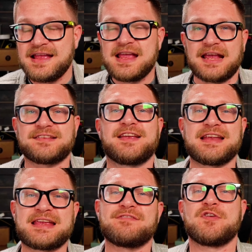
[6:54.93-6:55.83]
is going to
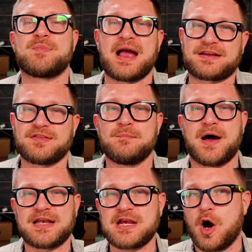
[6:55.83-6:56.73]
give you back the
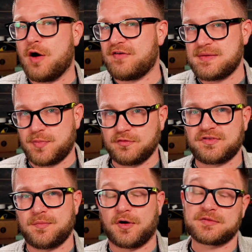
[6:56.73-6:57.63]
money of a booster
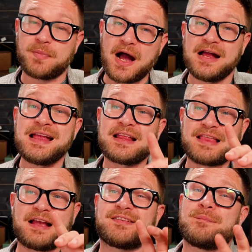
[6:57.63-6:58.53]
box. But
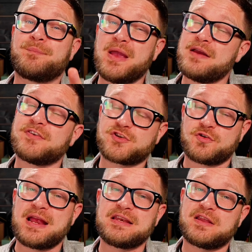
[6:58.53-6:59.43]
that is a bit of a
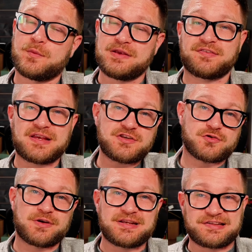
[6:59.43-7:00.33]
trend that we have seen
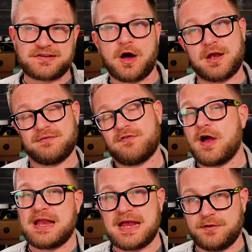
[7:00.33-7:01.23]
during the Scarlet and
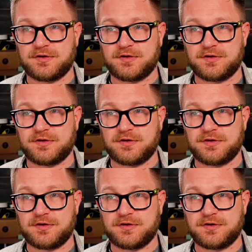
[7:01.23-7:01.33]
Violet era